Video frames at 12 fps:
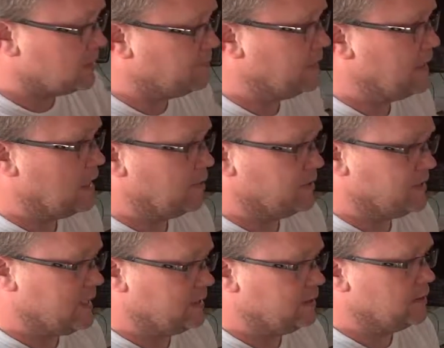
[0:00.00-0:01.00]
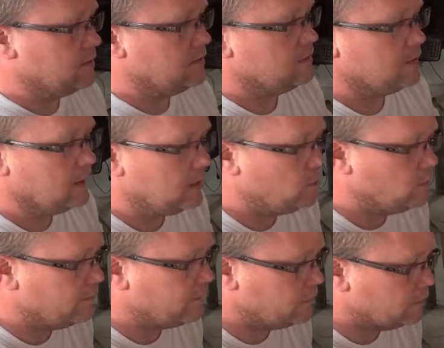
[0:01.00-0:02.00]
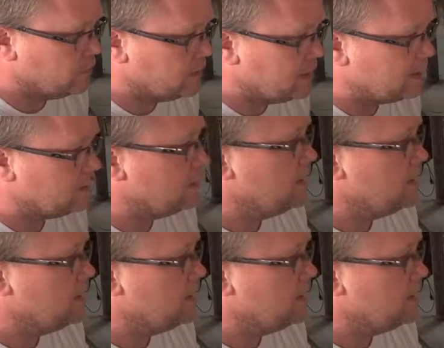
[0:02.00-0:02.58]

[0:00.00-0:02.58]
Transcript: something down to protect it if you're doing that.